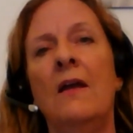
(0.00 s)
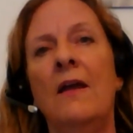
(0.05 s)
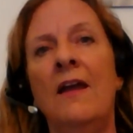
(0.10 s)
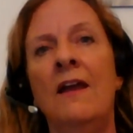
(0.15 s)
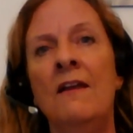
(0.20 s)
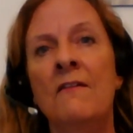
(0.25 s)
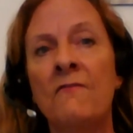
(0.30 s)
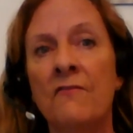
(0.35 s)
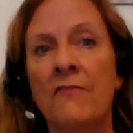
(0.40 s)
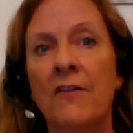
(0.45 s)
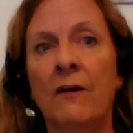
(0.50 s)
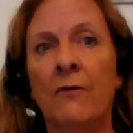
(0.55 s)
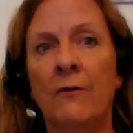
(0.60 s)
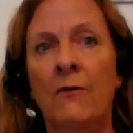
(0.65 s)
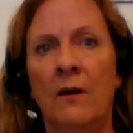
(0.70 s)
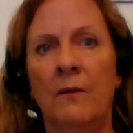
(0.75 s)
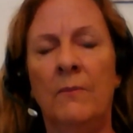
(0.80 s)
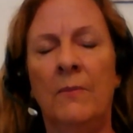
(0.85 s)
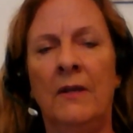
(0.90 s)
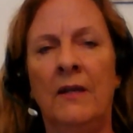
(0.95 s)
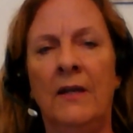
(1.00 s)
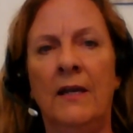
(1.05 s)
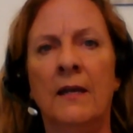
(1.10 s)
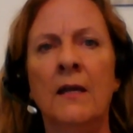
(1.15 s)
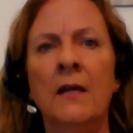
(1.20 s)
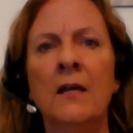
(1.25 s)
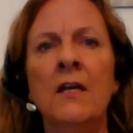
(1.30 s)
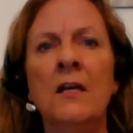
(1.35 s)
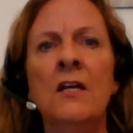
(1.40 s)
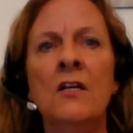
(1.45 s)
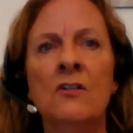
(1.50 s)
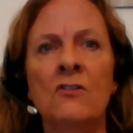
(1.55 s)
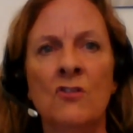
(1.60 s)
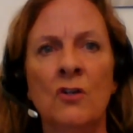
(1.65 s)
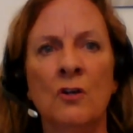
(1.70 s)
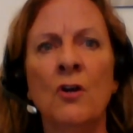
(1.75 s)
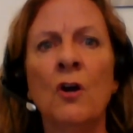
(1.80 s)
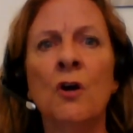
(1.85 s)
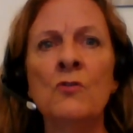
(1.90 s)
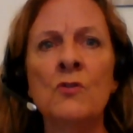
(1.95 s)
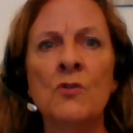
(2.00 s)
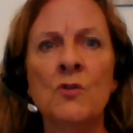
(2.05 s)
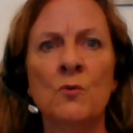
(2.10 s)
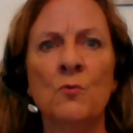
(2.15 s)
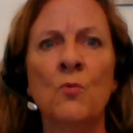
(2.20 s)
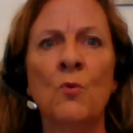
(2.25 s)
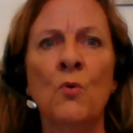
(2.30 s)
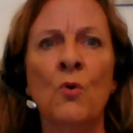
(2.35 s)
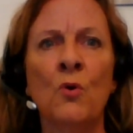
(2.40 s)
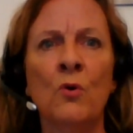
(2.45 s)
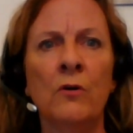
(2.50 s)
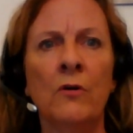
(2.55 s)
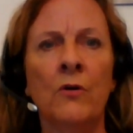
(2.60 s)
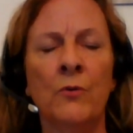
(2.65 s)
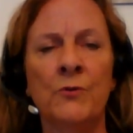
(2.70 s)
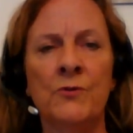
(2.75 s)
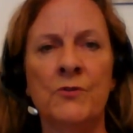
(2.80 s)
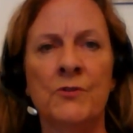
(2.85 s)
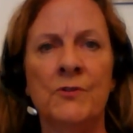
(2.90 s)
invariably to go to war or to